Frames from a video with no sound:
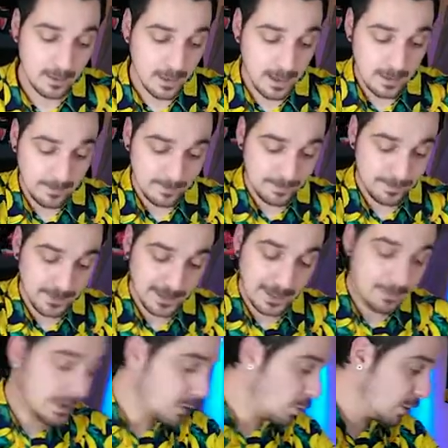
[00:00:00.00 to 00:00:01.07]
um,
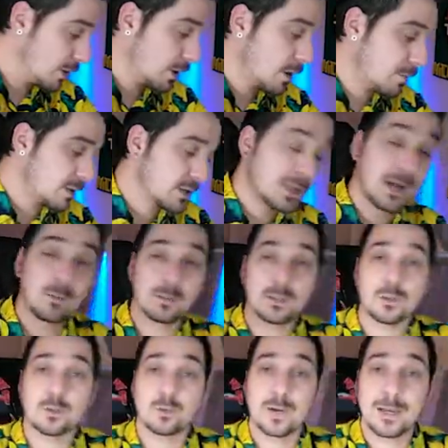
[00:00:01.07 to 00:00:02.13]
let me know in the comments down
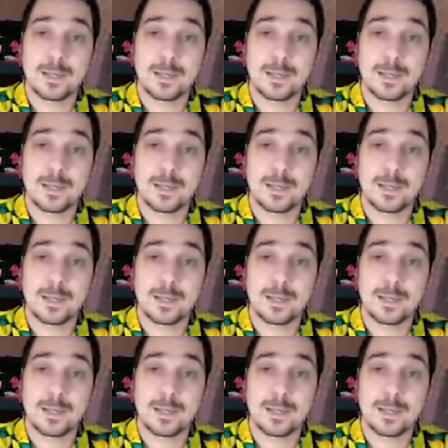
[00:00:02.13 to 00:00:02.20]
below,